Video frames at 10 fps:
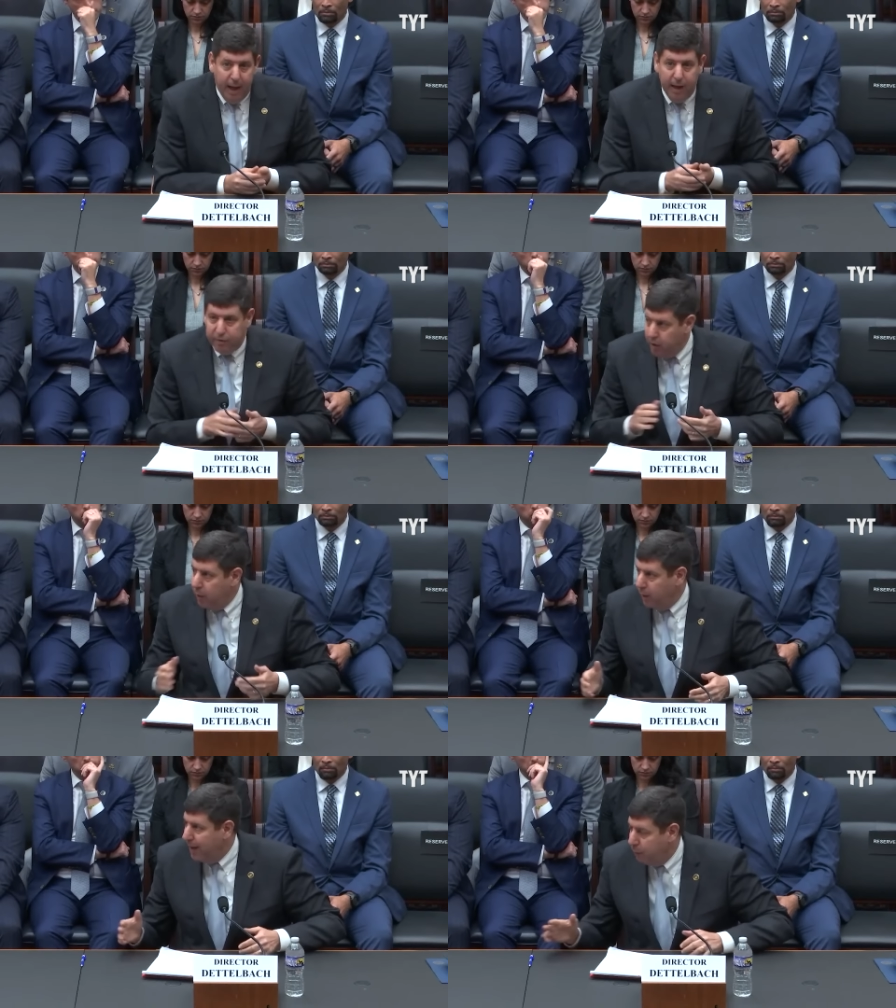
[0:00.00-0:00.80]
Uh,
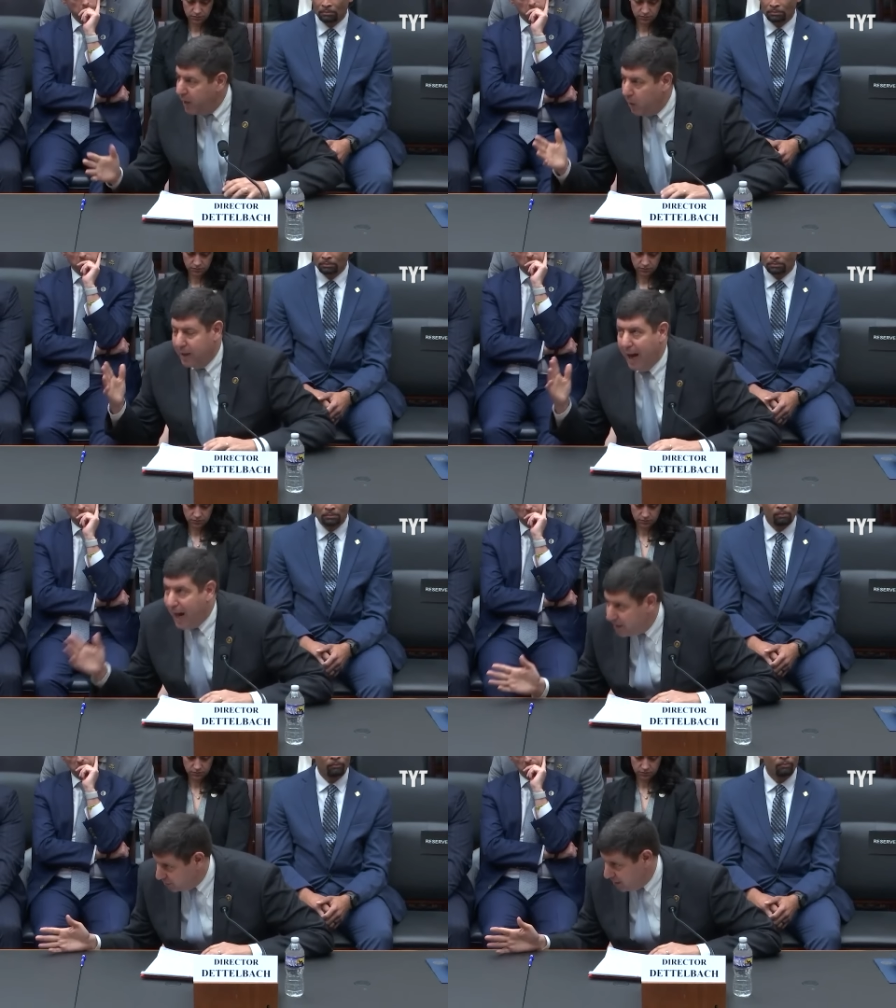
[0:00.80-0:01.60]
so we are
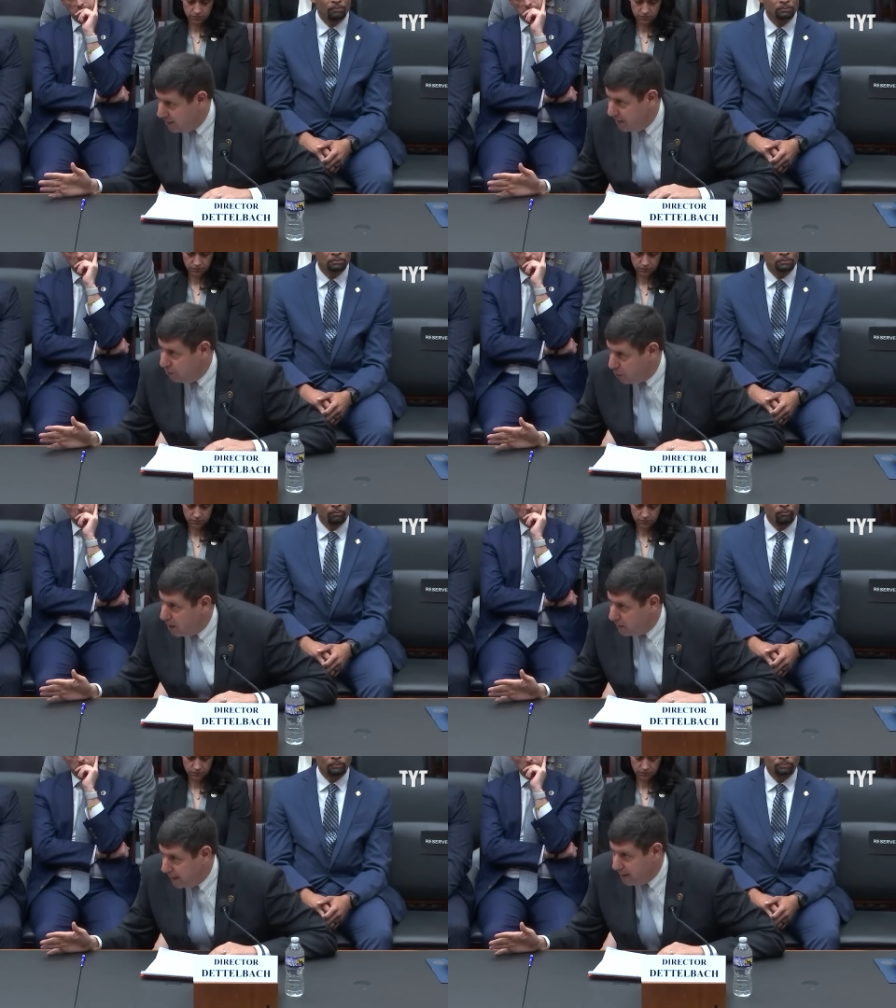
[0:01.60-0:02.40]
constantly
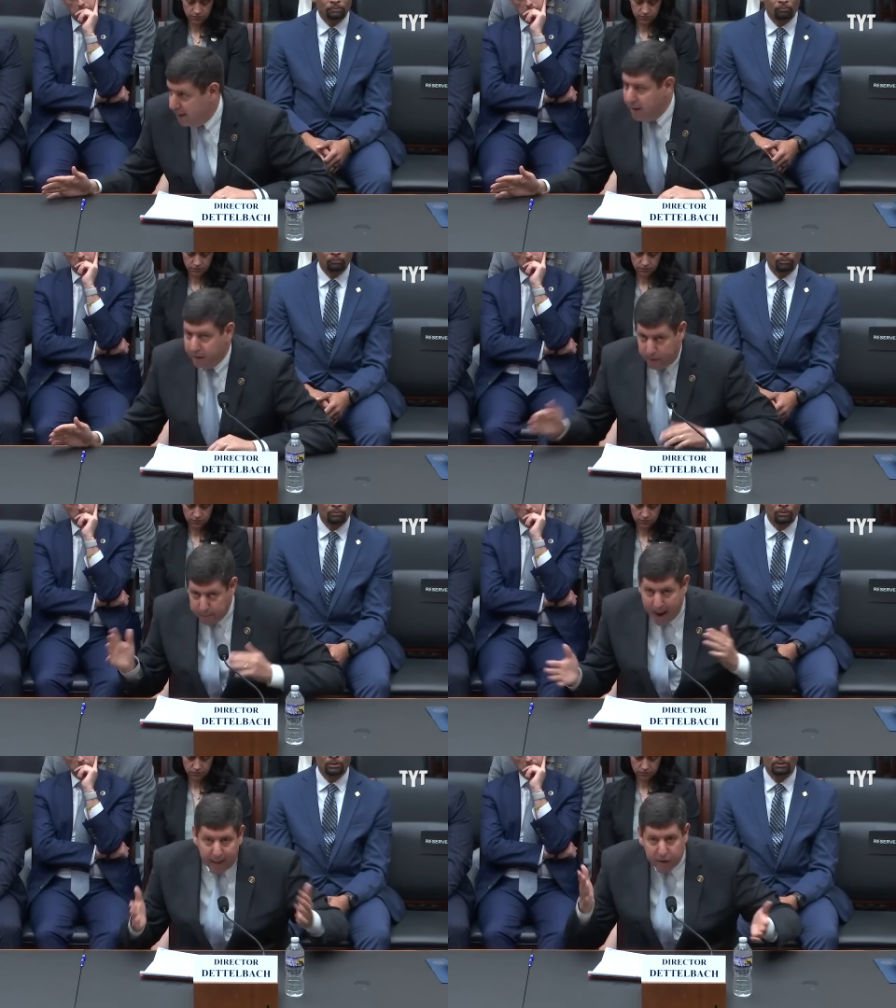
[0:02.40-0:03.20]
struggling
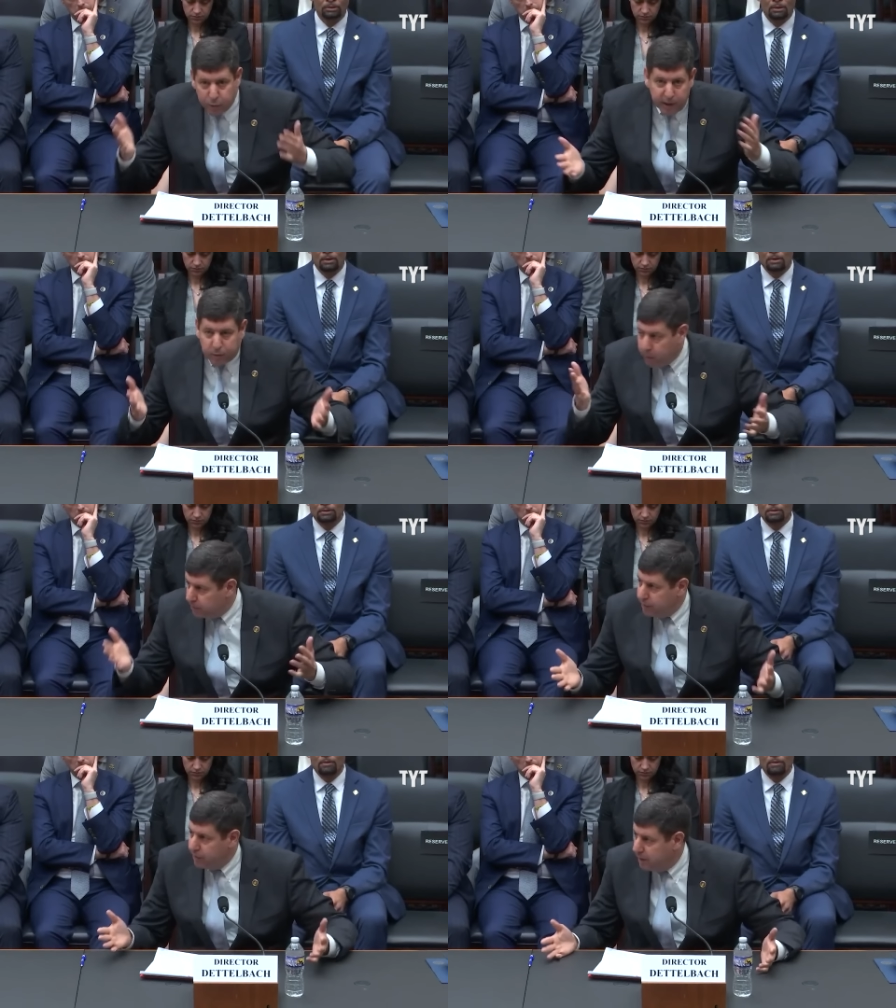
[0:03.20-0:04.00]
to balance
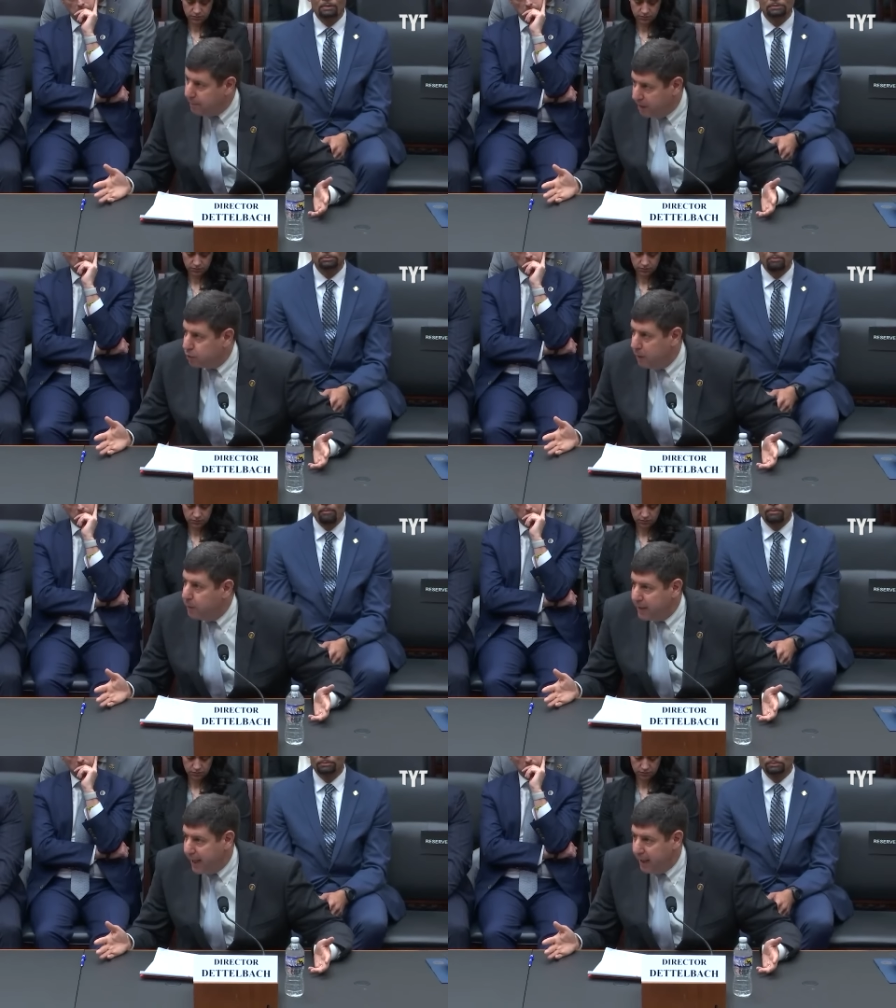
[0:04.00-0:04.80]
resources in the best
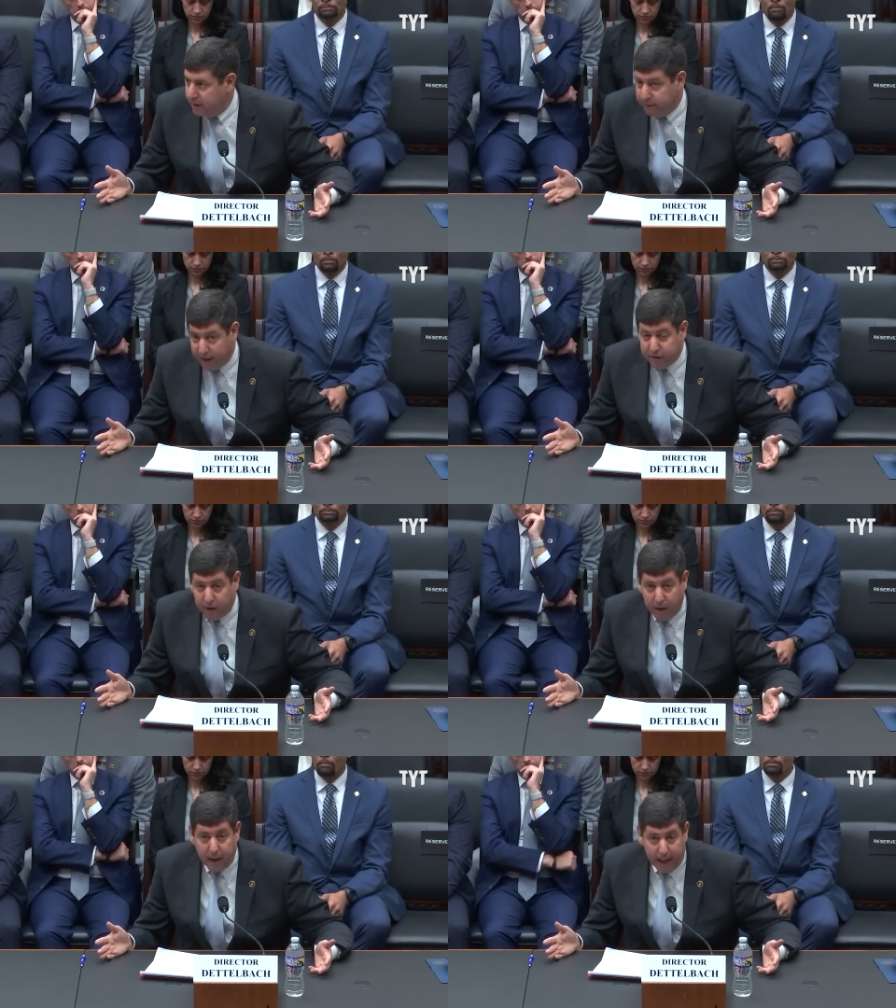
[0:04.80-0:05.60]
way we can to
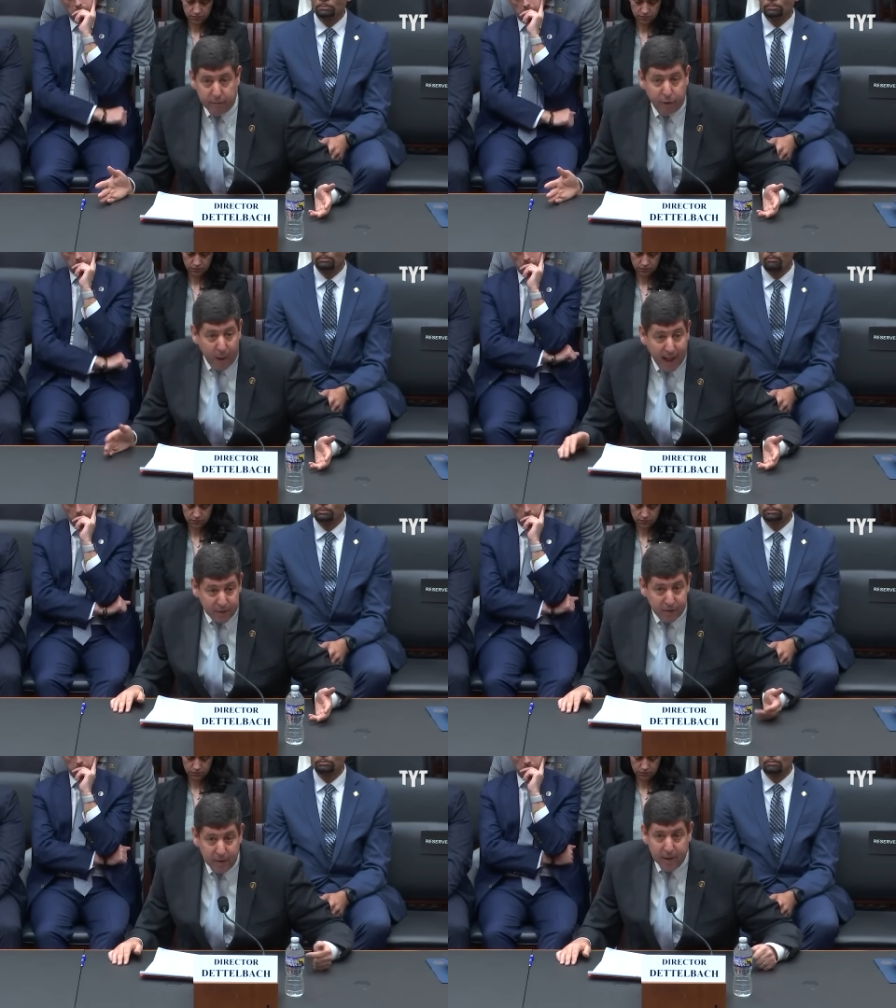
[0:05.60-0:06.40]
face a lot of
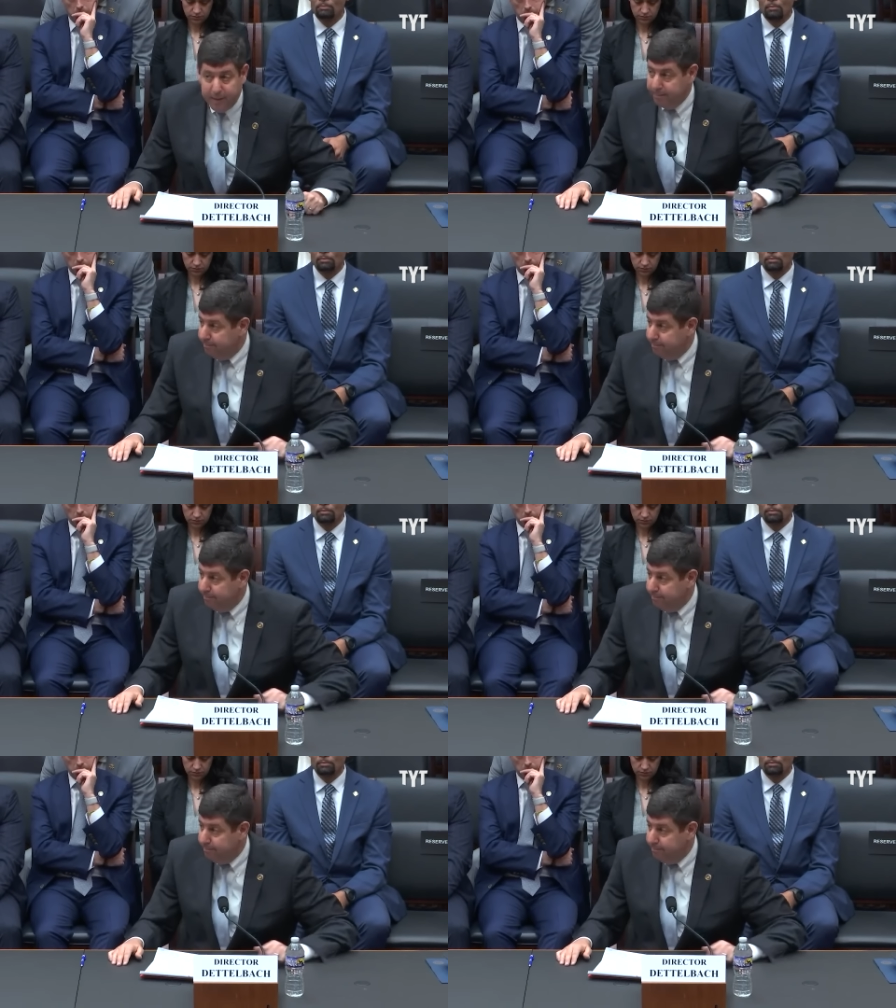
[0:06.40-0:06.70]
threats.